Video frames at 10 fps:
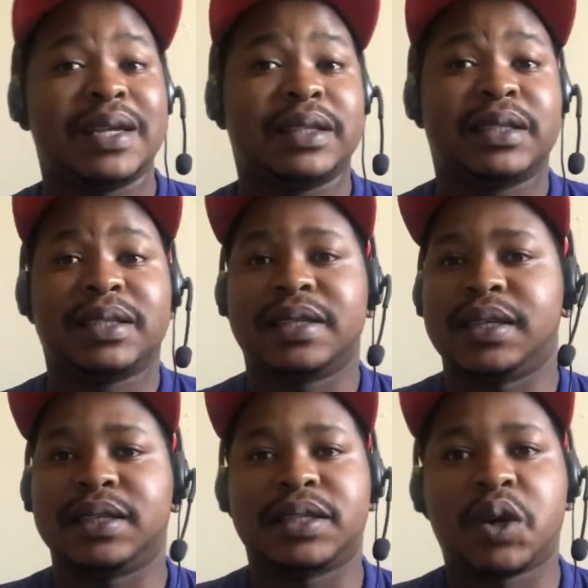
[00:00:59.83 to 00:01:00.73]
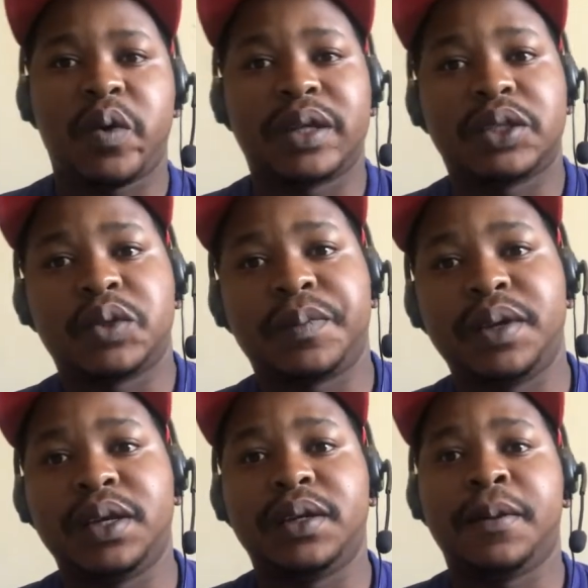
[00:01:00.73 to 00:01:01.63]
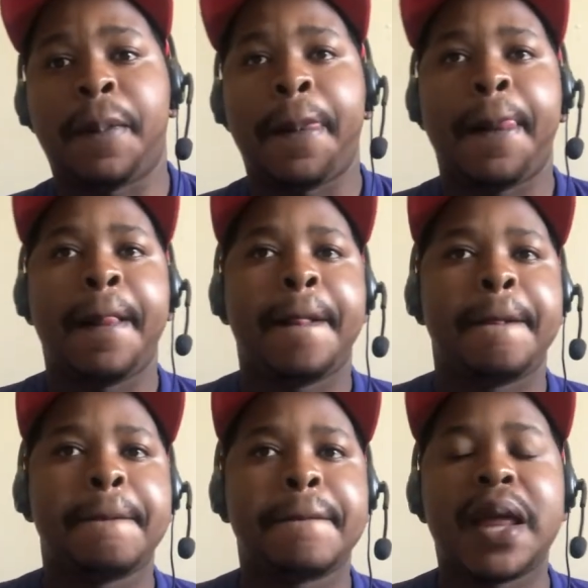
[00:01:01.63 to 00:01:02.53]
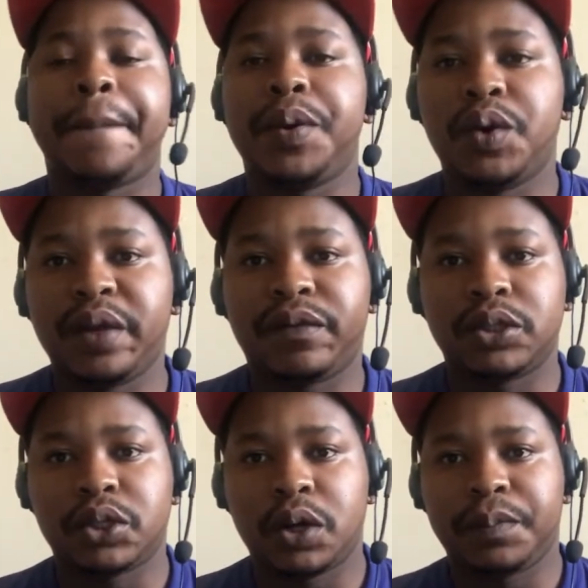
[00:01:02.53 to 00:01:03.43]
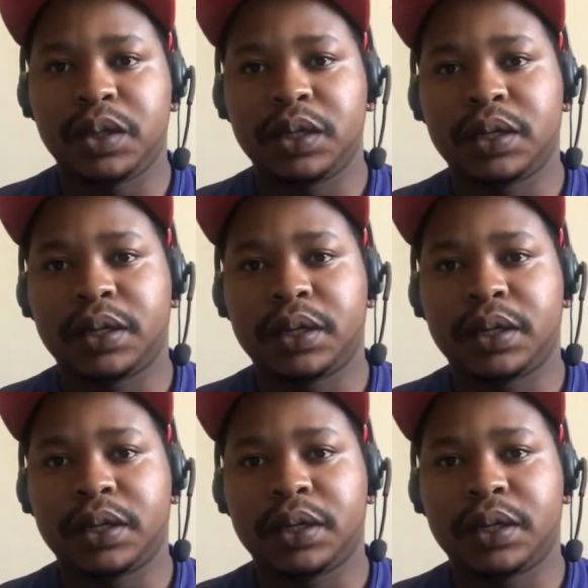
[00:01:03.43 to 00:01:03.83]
It's going to be a beautiful topic.